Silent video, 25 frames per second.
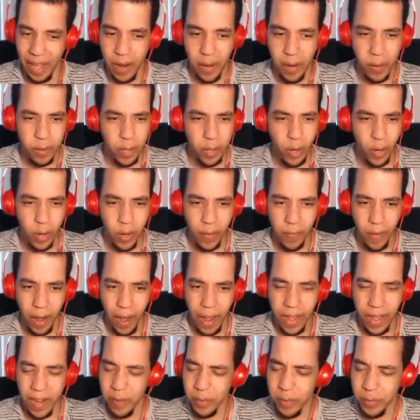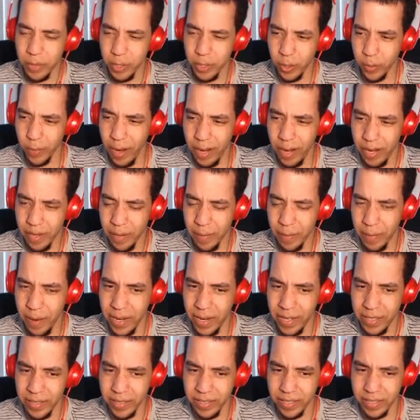I don't know if items are
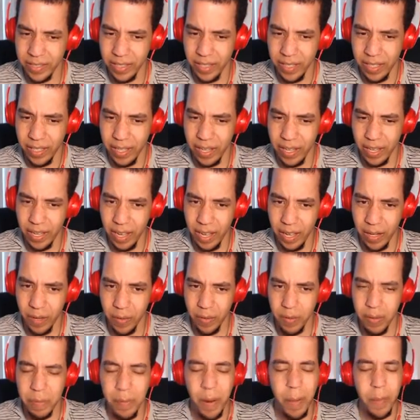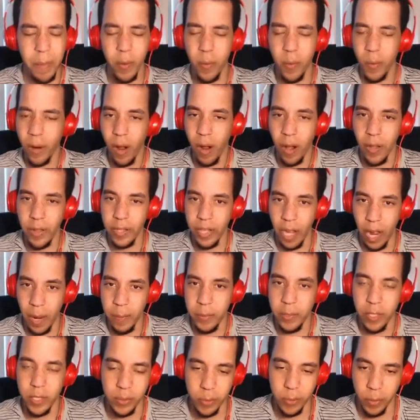randomized. I don't remember what all the
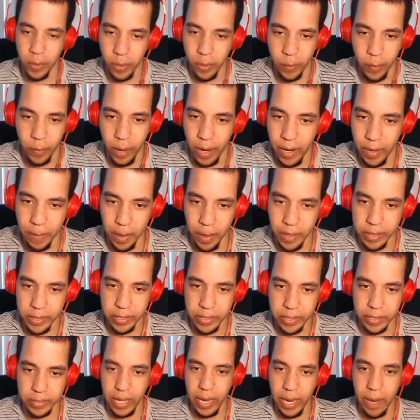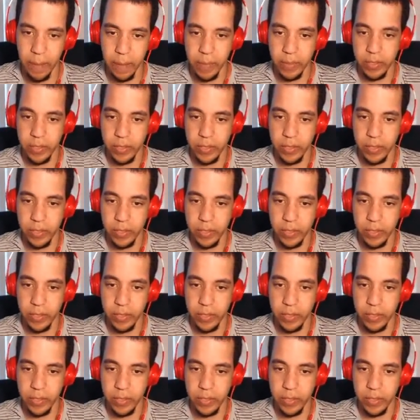options were to randomize this game.